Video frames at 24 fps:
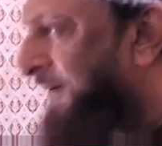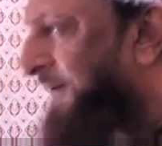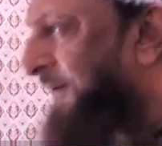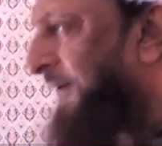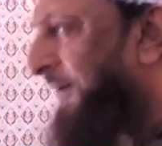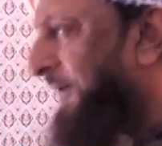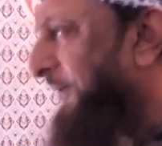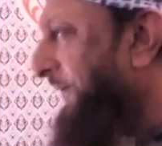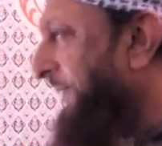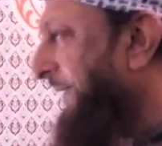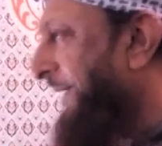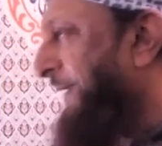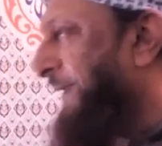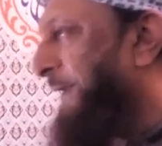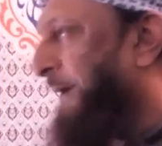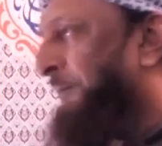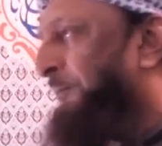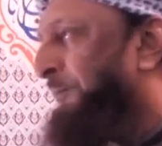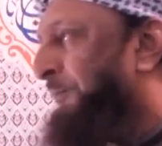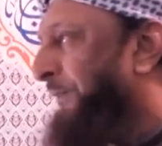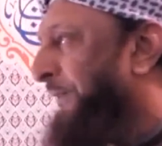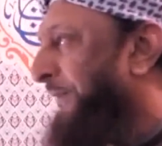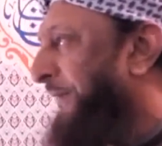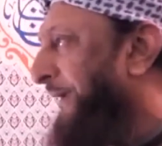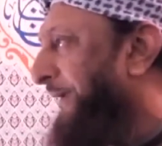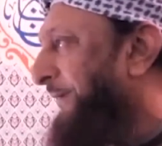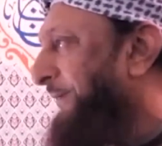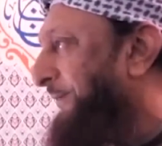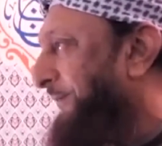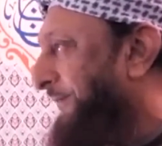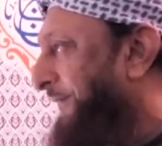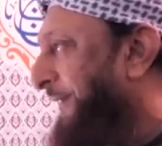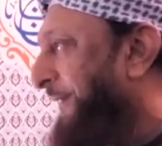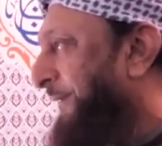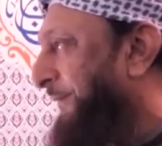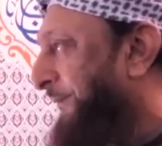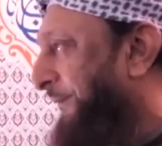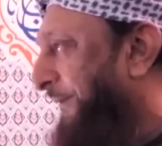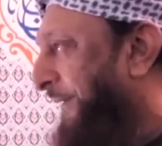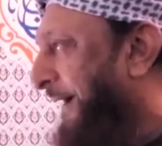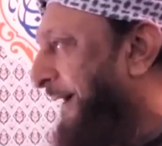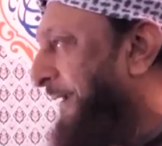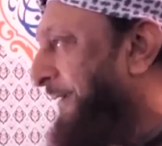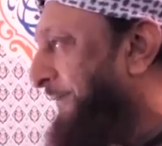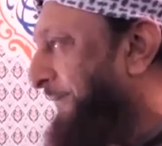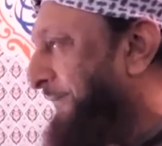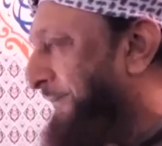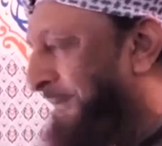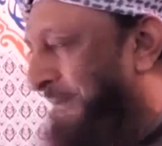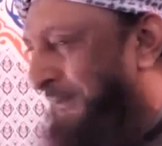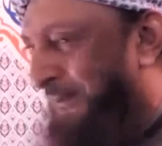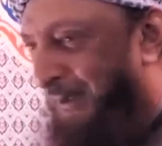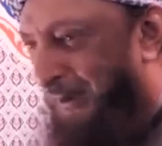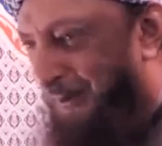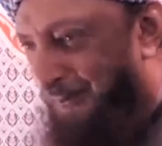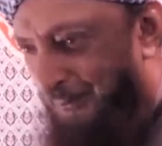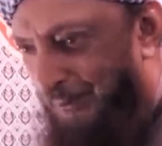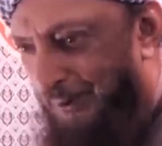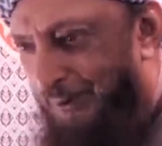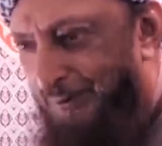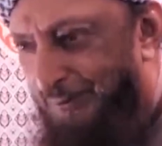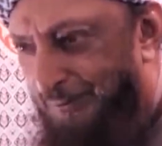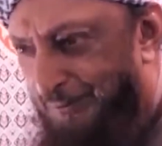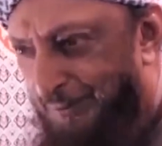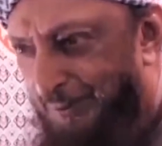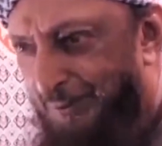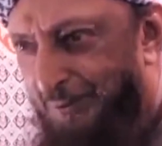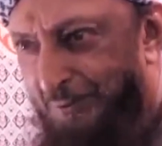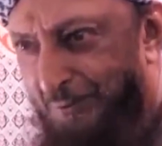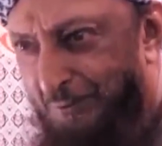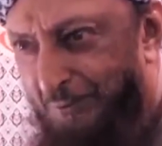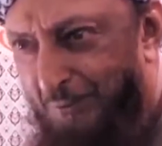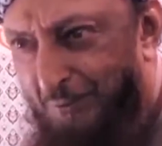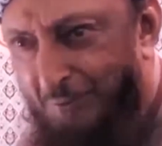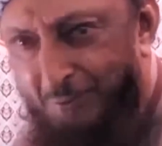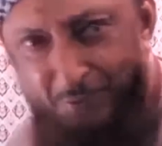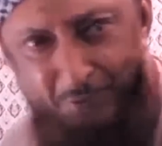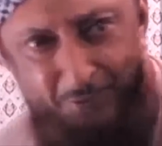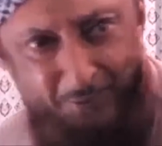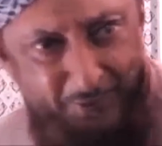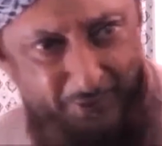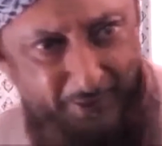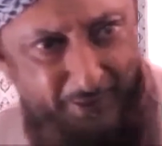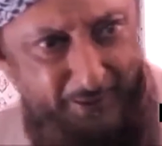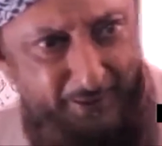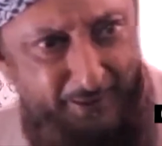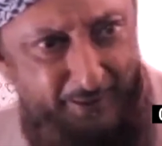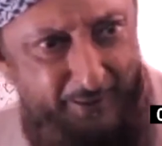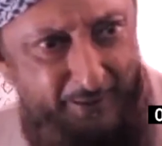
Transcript: You don't need a PhD to answer that question, do you?